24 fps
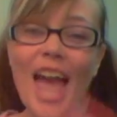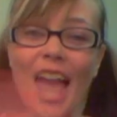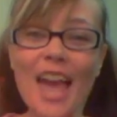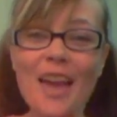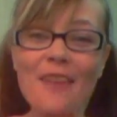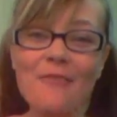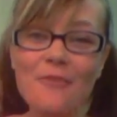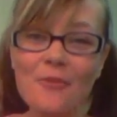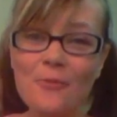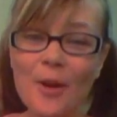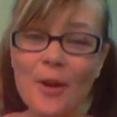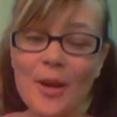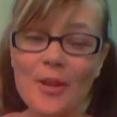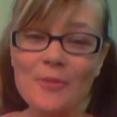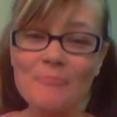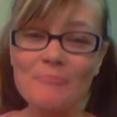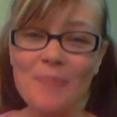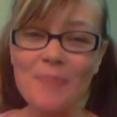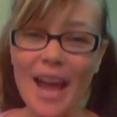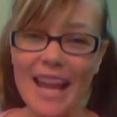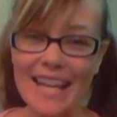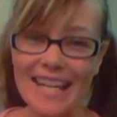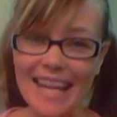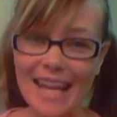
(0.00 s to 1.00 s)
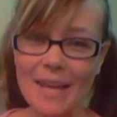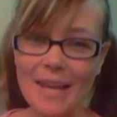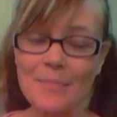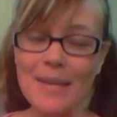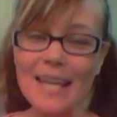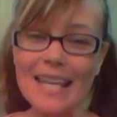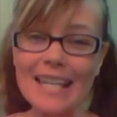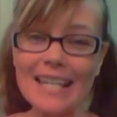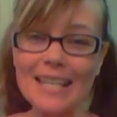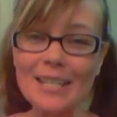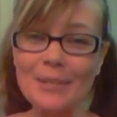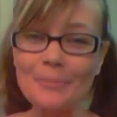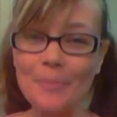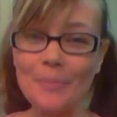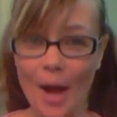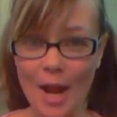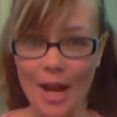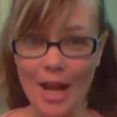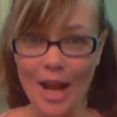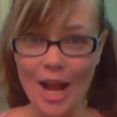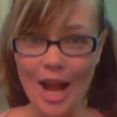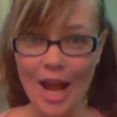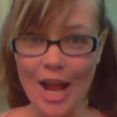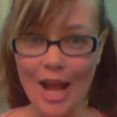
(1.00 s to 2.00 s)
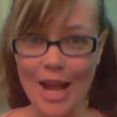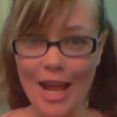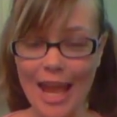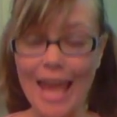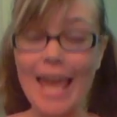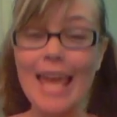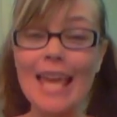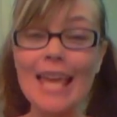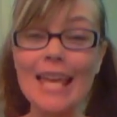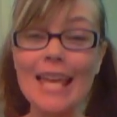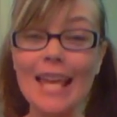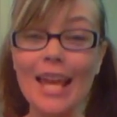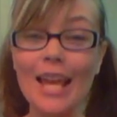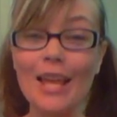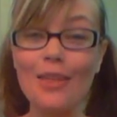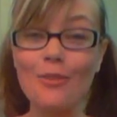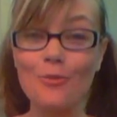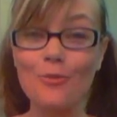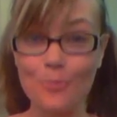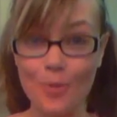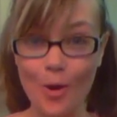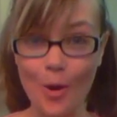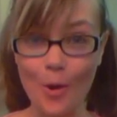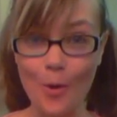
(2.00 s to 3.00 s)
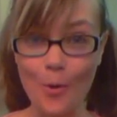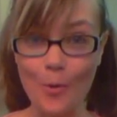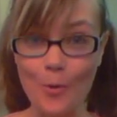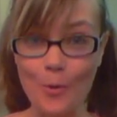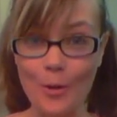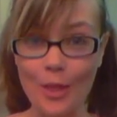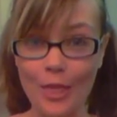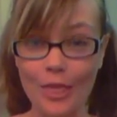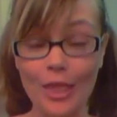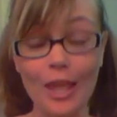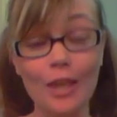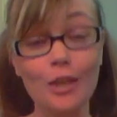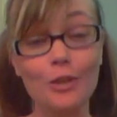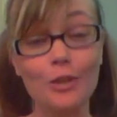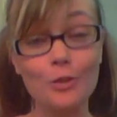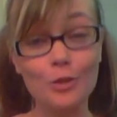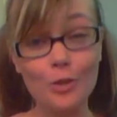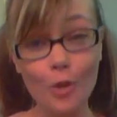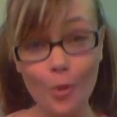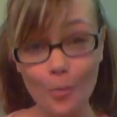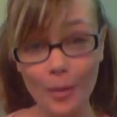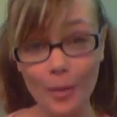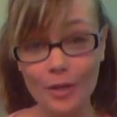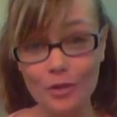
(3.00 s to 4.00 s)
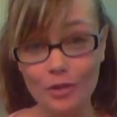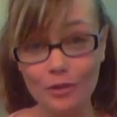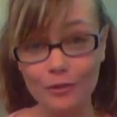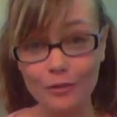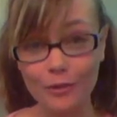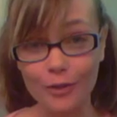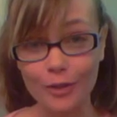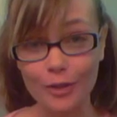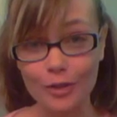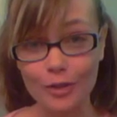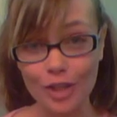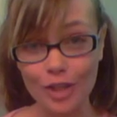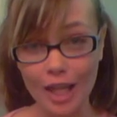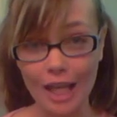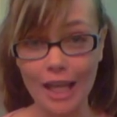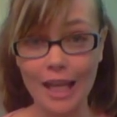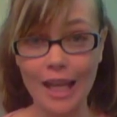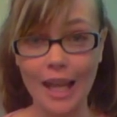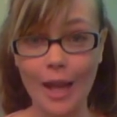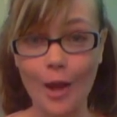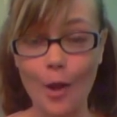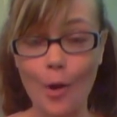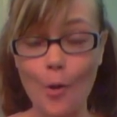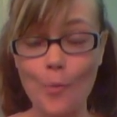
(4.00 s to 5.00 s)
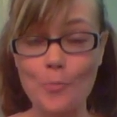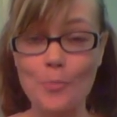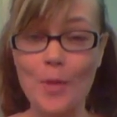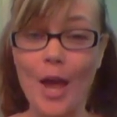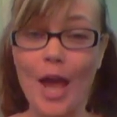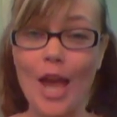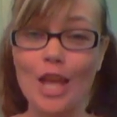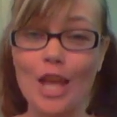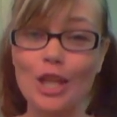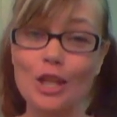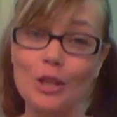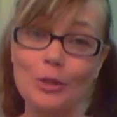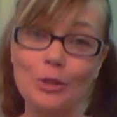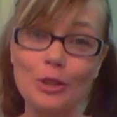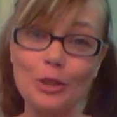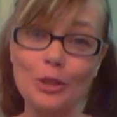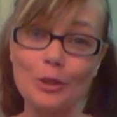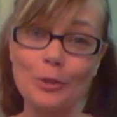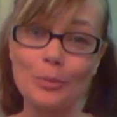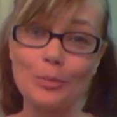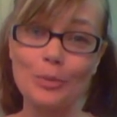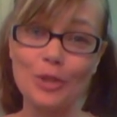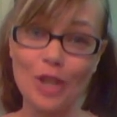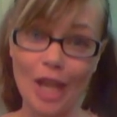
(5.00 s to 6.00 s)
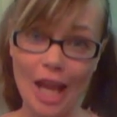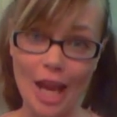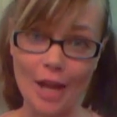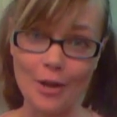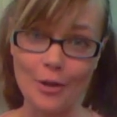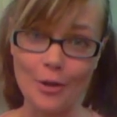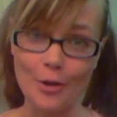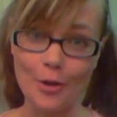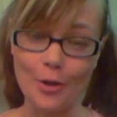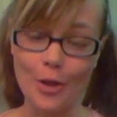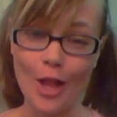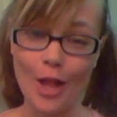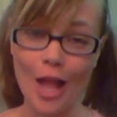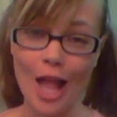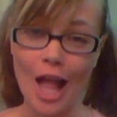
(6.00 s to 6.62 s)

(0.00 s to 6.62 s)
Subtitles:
Hey everyone, my name is Monica, aka The Rogue. Thank you so much for checking out my YouTube channel.